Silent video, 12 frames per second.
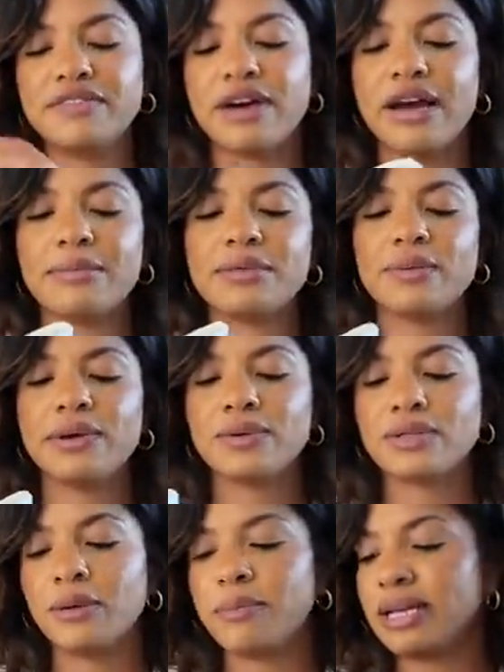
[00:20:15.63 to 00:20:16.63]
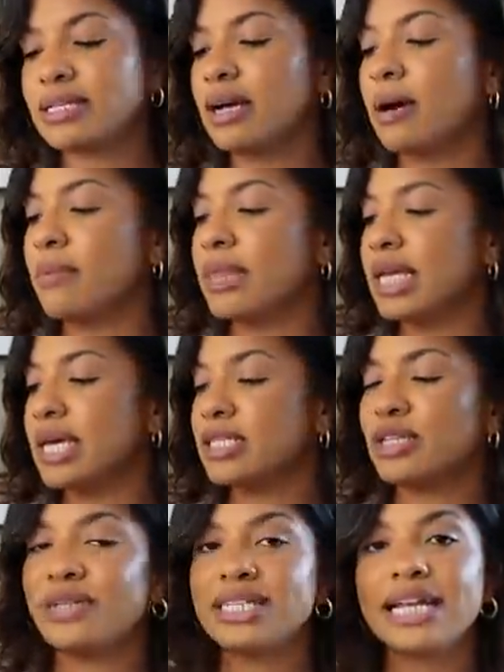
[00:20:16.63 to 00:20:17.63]
vibes, we also picked up
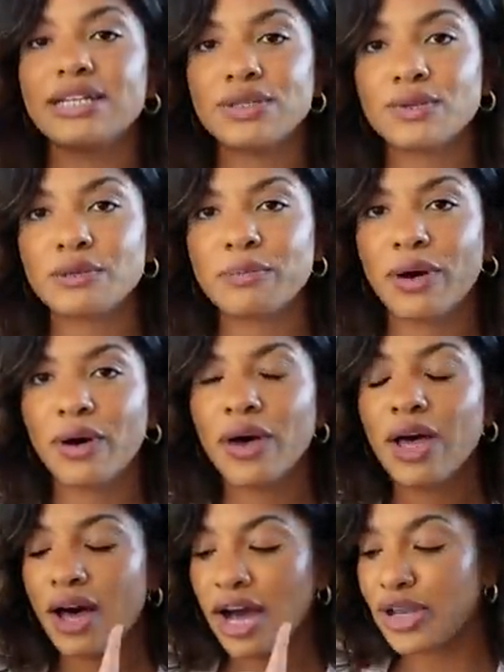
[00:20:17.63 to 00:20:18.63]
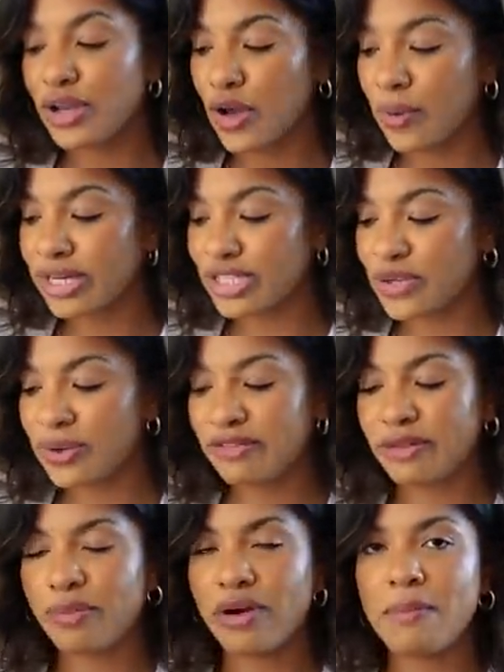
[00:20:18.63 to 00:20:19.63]
this utensils pot. I know I do
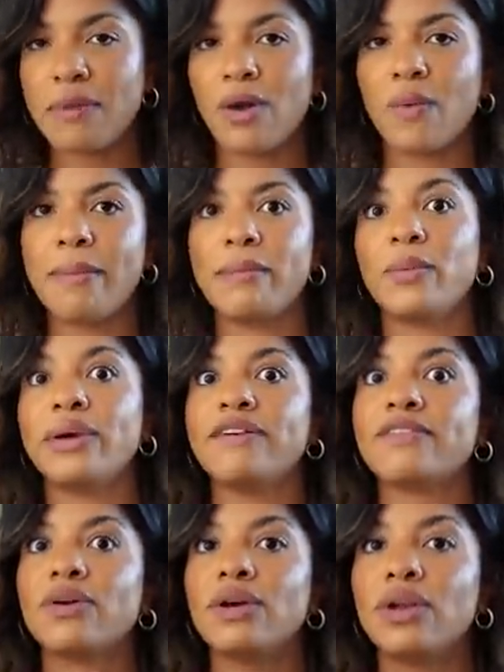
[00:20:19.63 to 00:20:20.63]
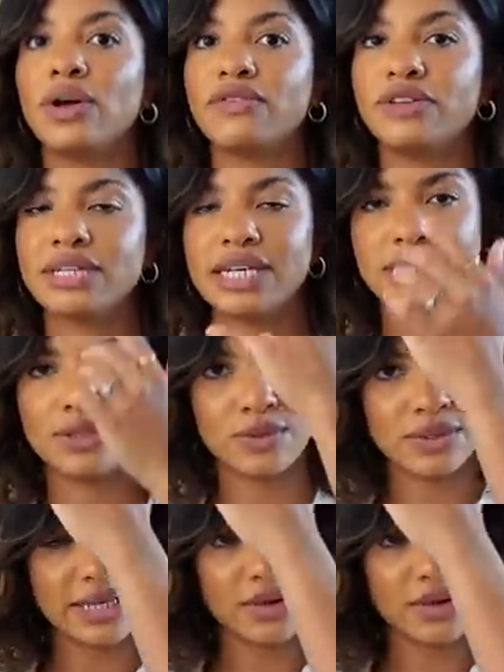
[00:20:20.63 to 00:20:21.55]
have the Primark one, but we have got a lot of utensils and